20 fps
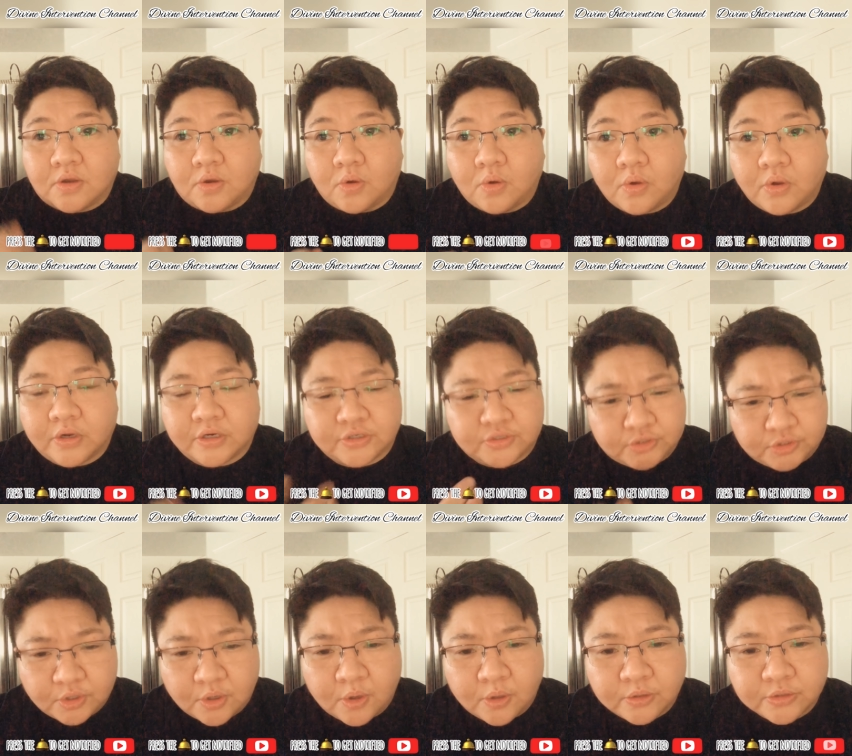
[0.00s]
or
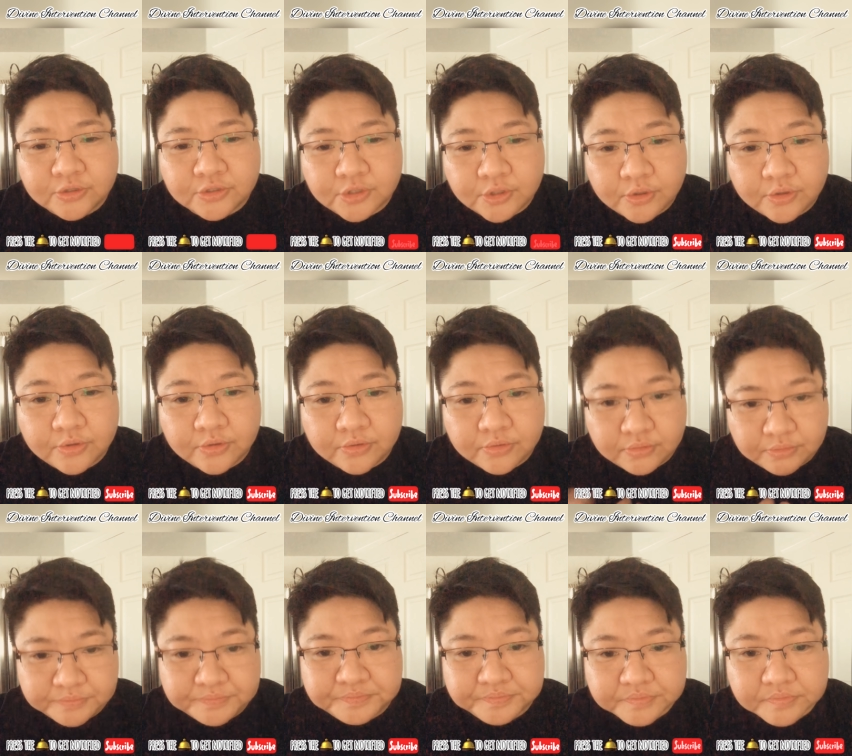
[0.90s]
souls
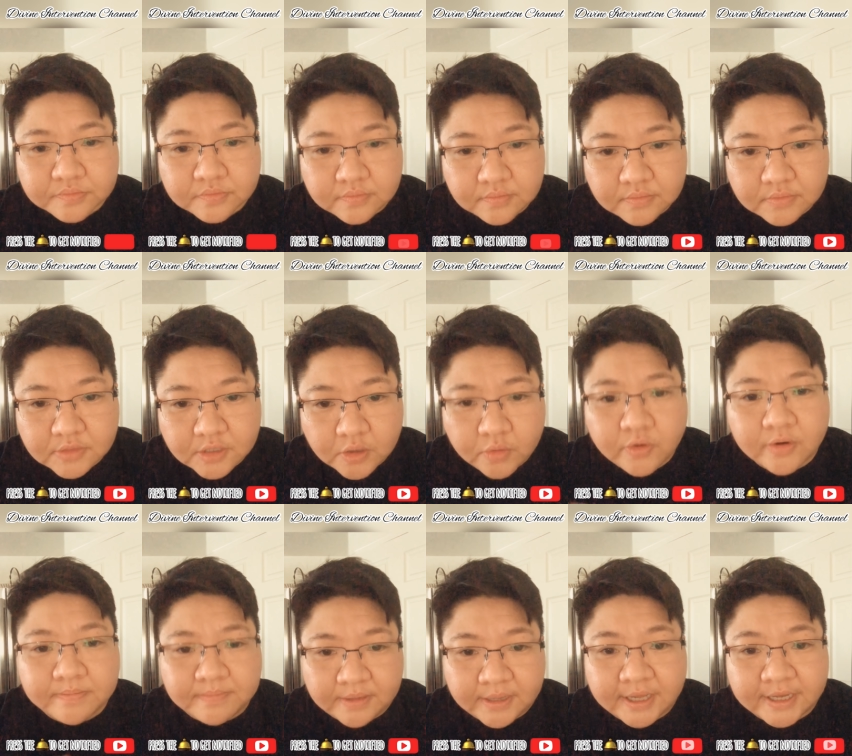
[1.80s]
who
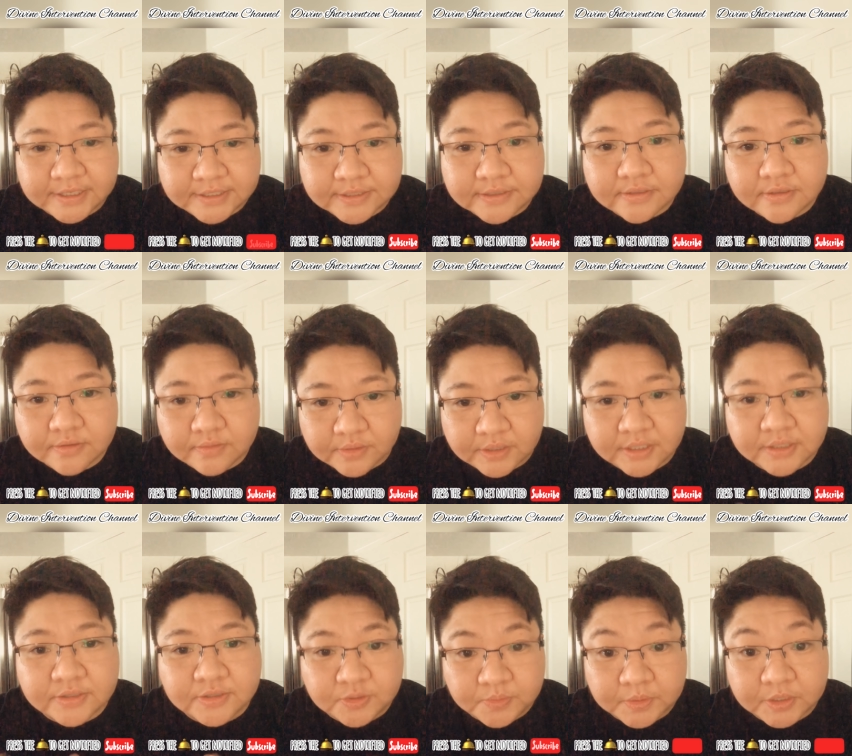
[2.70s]
we're blessed
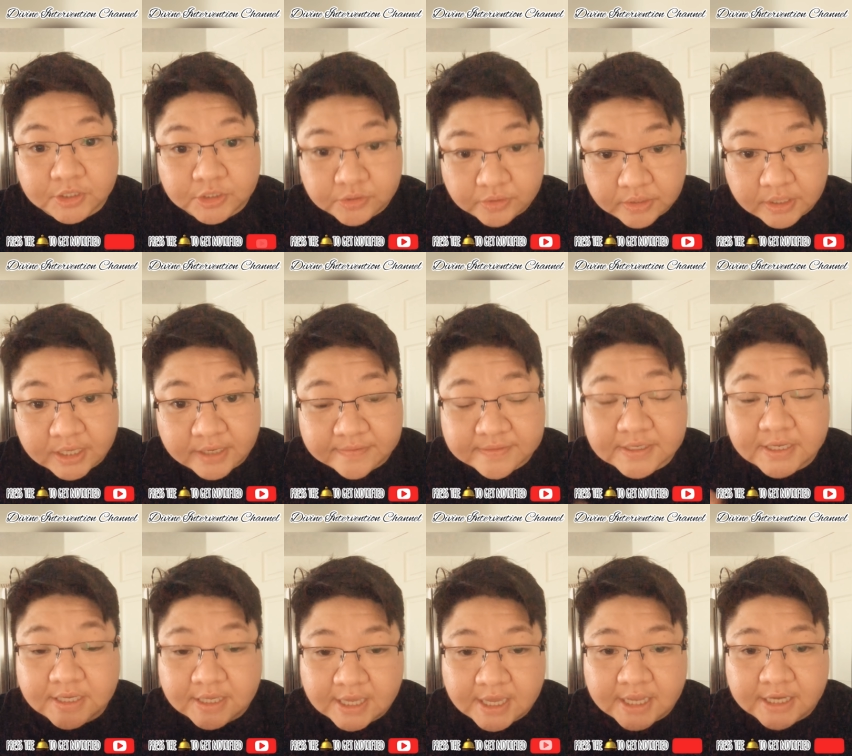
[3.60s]
with spiritual gifts.
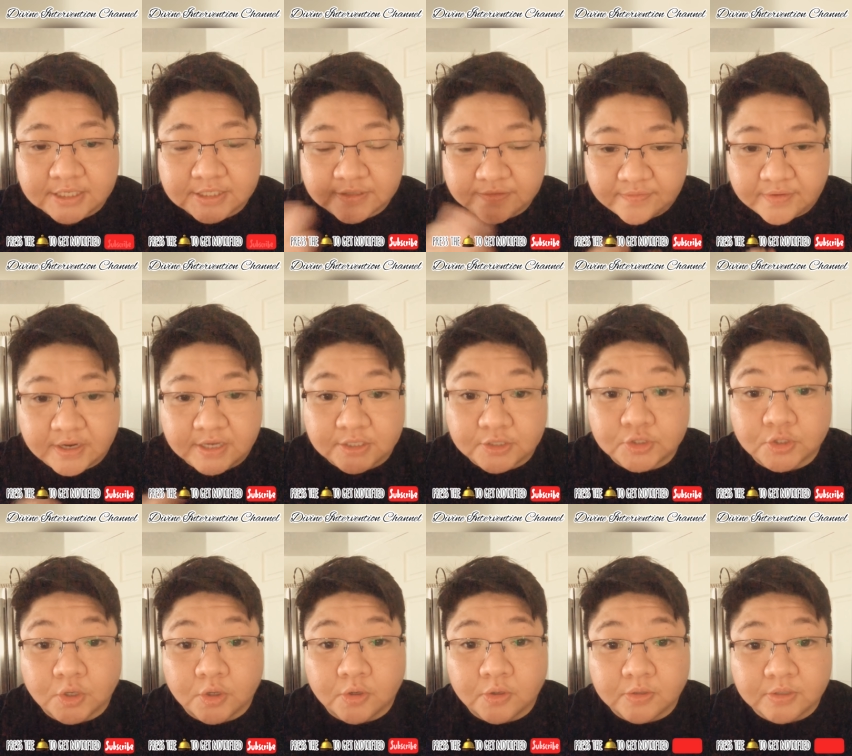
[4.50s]
Again, divine
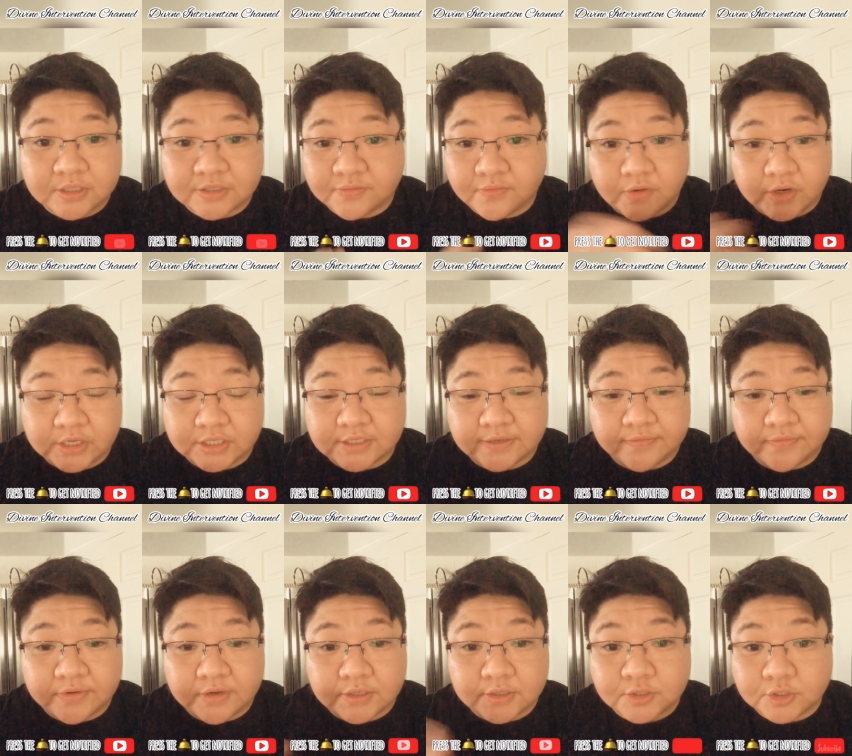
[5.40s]
soul is very
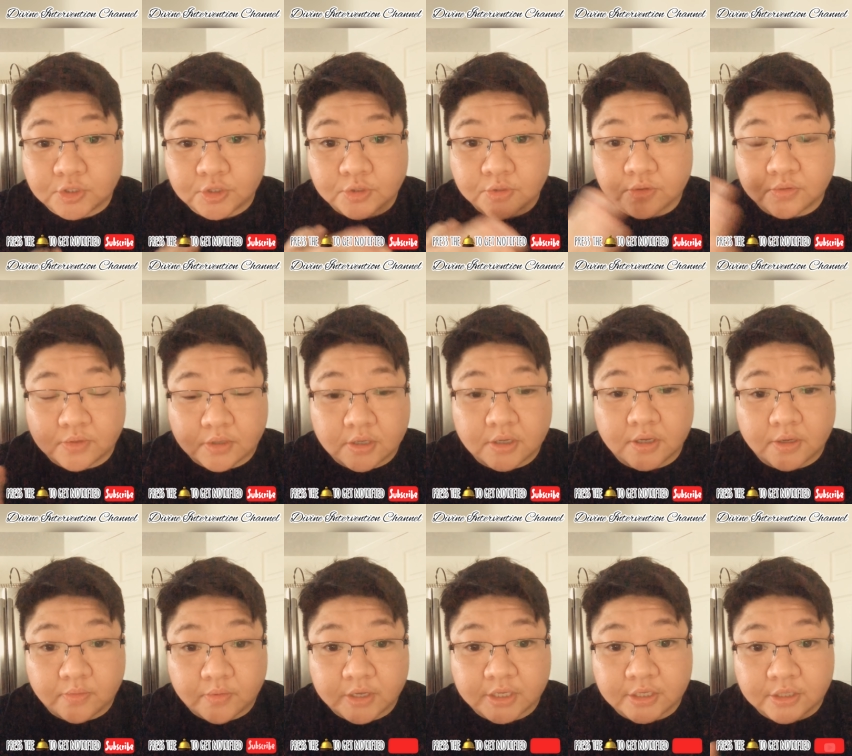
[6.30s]
different to
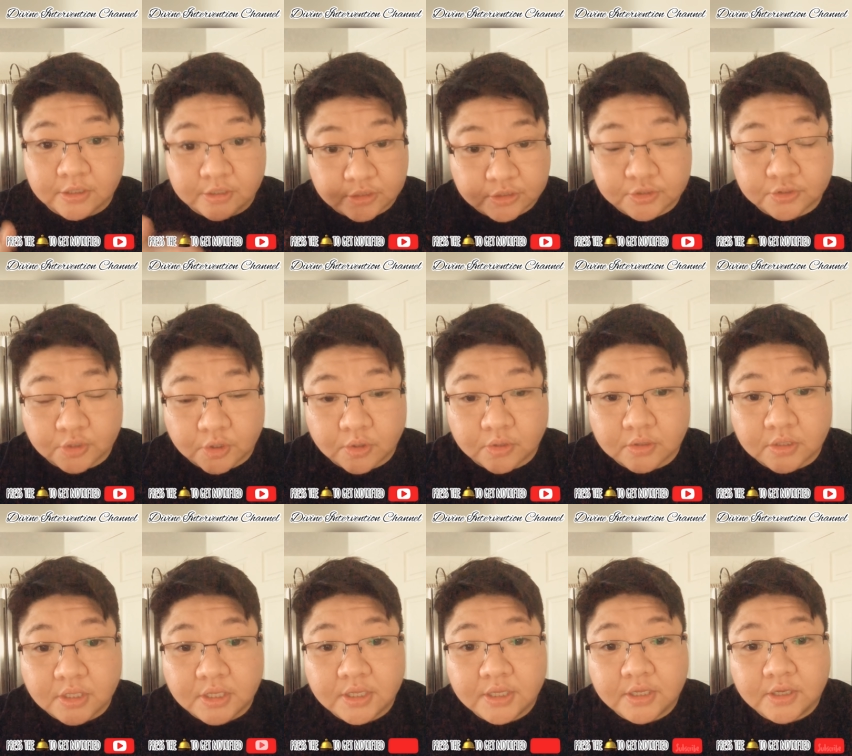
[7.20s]
a regular soul.